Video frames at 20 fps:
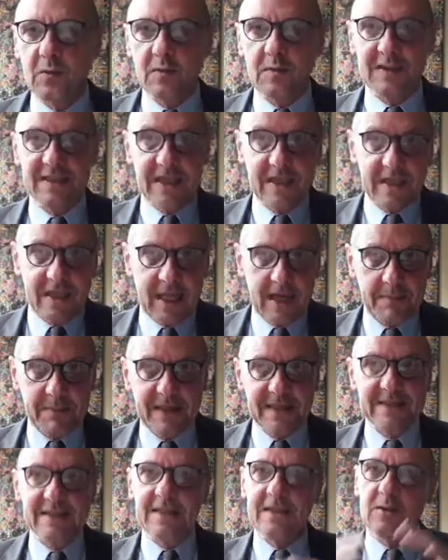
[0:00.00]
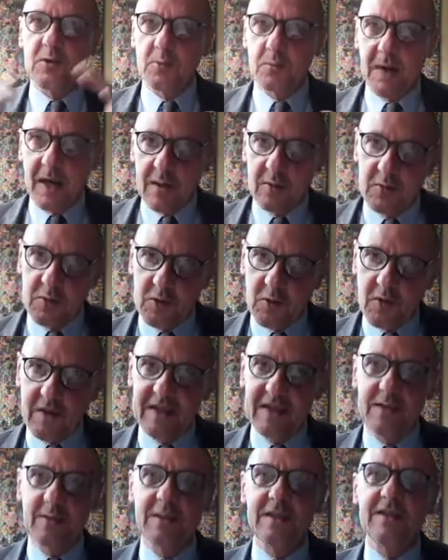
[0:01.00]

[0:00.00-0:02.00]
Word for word: When you say namaste, you bow to your inner